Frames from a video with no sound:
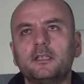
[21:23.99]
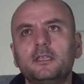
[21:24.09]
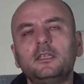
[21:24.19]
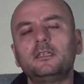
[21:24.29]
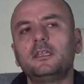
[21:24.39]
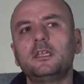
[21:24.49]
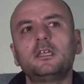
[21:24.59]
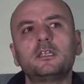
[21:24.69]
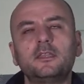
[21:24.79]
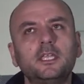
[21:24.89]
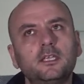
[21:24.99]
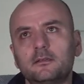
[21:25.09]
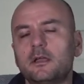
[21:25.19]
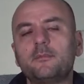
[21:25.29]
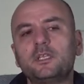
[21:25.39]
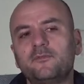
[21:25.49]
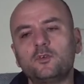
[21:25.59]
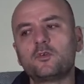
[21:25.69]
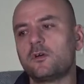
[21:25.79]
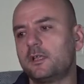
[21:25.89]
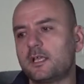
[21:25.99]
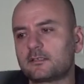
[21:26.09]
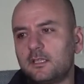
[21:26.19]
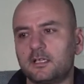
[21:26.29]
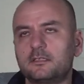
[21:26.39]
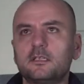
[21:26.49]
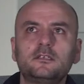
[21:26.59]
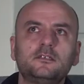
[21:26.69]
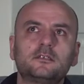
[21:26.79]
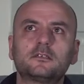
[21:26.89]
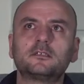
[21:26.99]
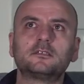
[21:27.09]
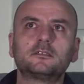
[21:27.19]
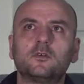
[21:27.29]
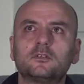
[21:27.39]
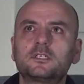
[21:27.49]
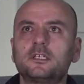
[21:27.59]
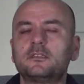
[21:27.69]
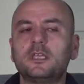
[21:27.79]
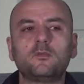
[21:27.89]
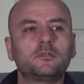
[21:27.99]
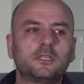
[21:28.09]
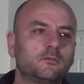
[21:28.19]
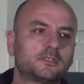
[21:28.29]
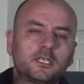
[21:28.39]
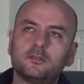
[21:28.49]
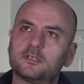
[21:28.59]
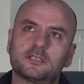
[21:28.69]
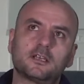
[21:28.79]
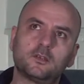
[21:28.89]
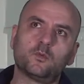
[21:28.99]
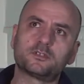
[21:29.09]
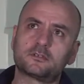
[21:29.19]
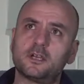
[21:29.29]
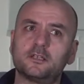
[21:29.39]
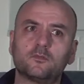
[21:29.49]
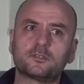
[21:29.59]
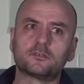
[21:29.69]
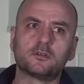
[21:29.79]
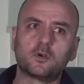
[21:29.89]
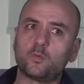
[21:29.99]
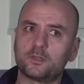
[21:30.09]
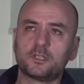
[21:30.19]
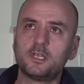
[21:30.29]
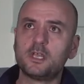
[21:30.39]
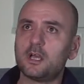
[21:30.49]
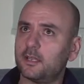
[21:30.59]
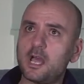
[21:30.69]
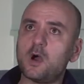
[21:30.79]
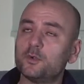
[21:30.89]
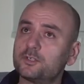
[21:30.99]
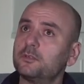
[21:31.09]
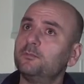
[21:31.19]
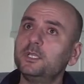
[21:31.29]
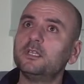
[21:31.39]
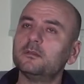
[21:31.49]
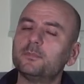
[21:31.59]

And they, they, I mean, if you go and ask like a 10 year old kid, they will, they will tell you exactly what's right and what's wrong and what and how it should be. Yeah.